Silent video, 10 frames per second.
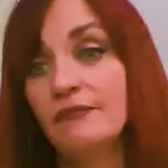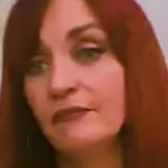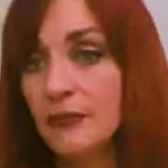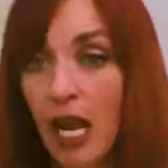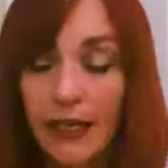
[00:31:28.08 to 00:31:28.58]

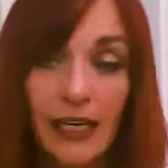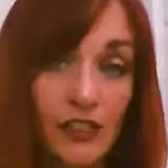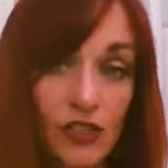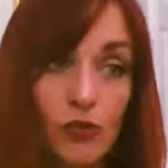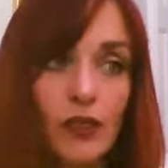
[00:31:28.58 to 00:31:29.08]
I can't
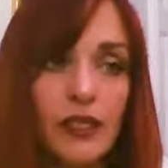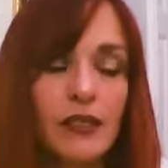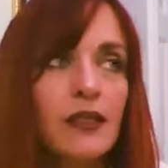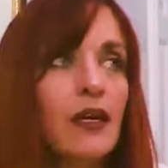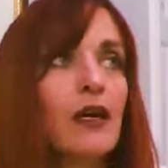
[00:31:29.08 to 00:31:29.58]
do it.
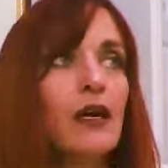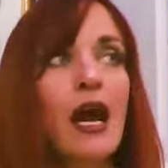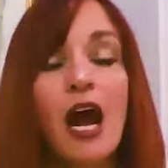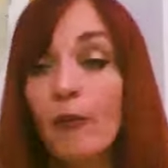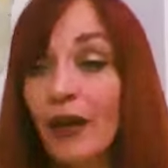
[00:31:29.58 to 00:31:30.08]

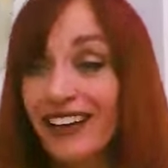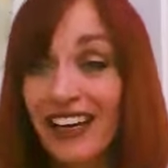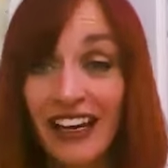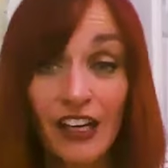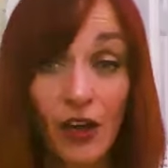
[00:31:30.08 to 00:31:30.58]
How am I going to
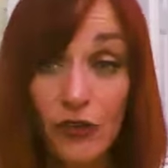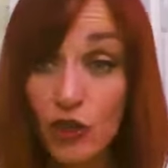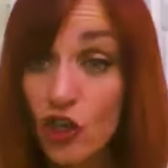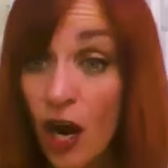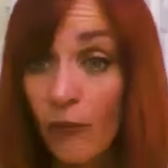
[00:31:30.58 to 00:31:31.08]
get another
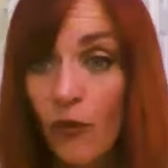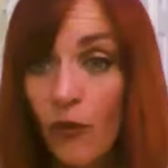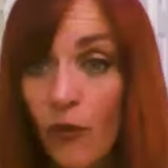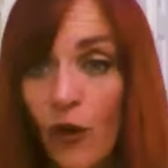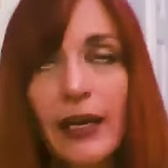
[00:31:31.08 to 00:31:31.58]
job
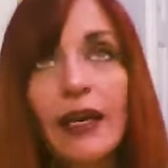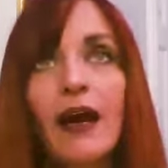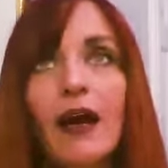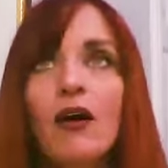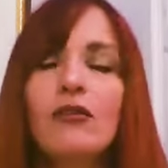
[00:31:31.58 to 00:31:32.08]
right
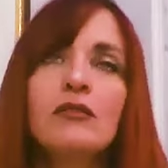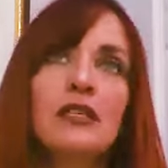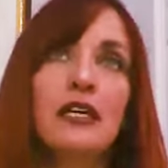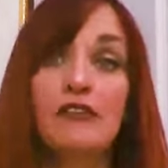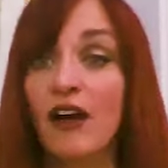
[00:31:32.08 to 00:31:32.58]
now?
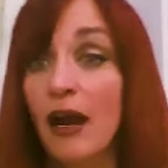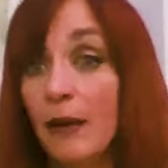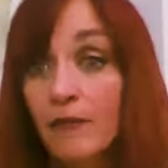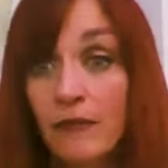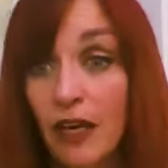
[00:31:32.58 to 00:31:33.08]
If
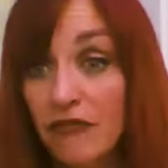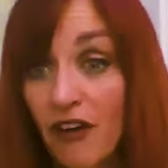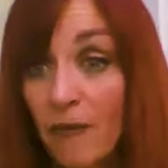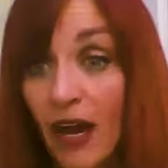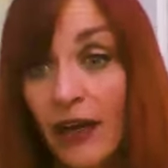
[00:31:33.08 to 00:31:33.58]
I'm
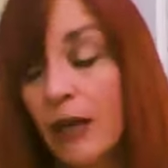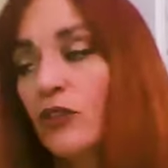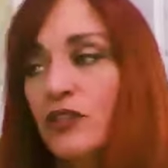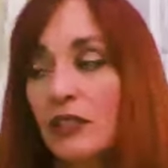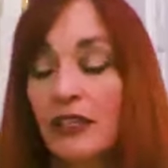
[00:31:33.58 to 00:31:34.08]
not able
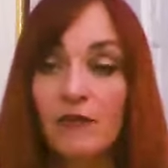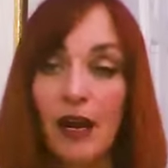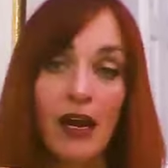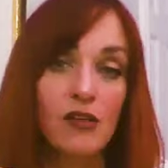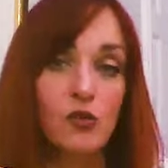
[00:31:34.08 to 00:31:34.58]
to leave my
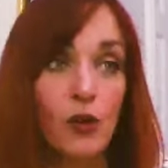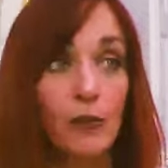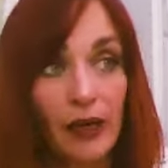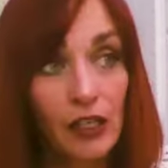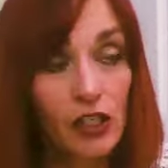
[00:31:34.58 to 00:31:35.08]
house, what am
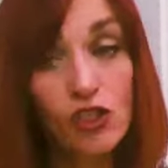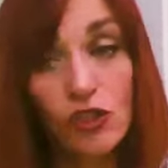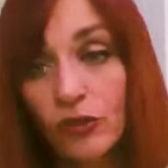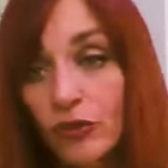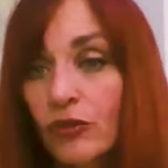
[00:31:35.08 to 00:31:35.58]
I going to
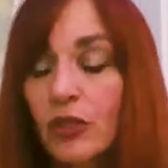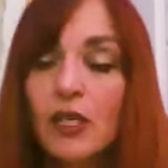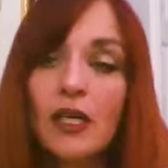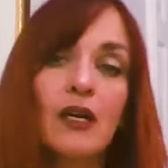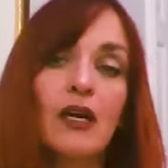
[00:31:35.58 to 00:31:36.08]
do?
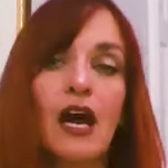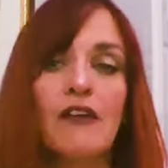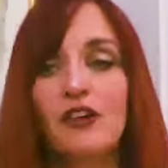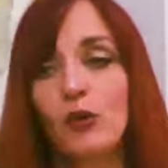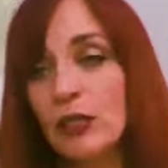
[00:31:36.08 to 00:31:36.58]
I feel
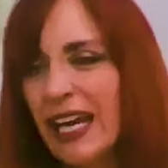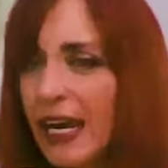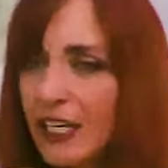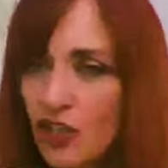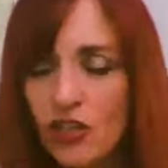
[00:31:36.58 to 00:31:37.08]
really
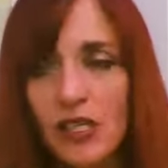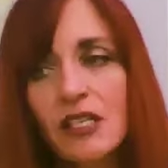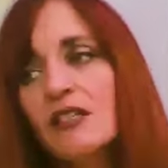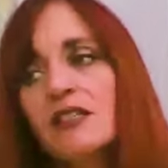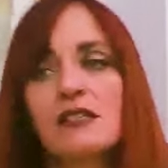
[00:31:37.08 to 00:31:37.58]

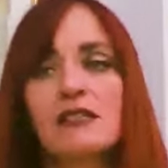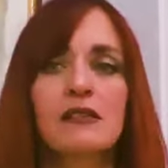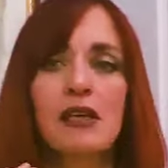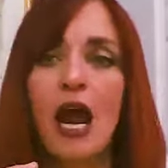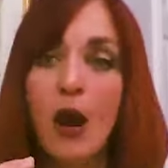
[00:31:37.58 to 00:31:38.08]
anxious.
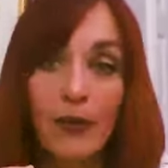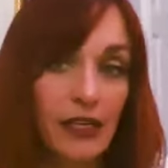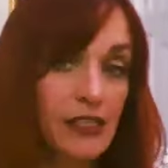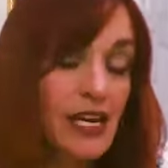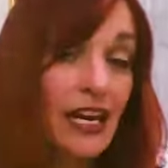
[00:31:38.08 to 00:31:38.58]
How am I going to
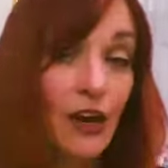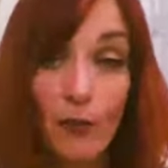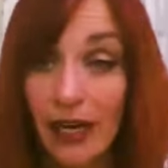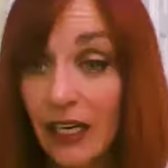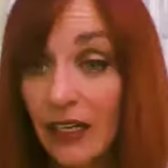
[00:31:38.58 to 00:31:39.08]
take care of my
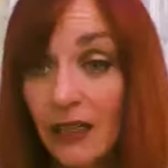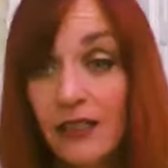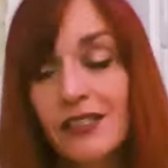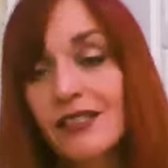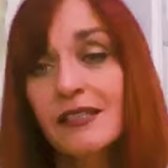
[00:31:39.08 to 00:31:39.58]

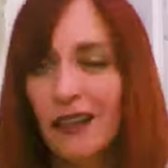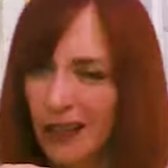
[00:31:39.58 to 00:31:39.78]
kids?